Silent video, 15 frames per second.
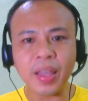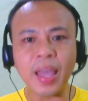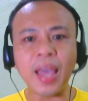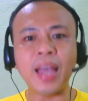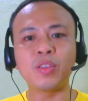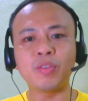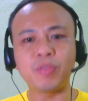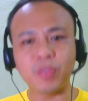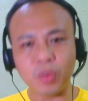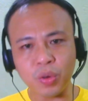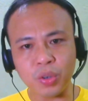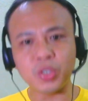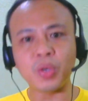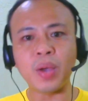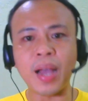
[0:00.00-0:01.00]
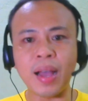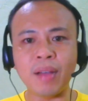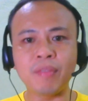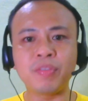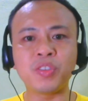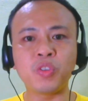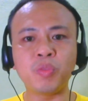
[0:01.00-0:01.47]
And of course, you
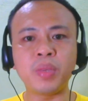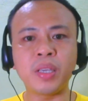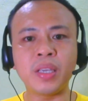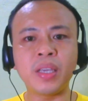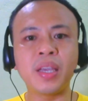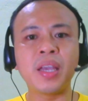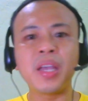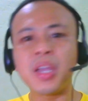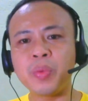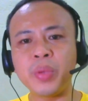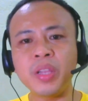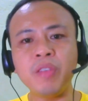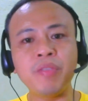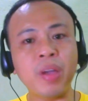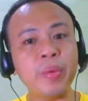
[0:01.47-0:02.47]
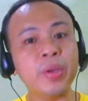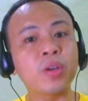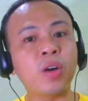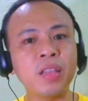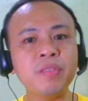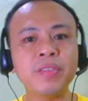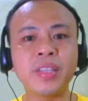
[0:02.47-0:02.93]
have to be really very
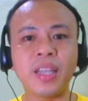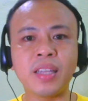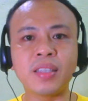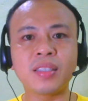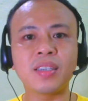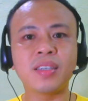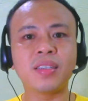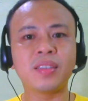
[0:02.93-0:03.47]
confident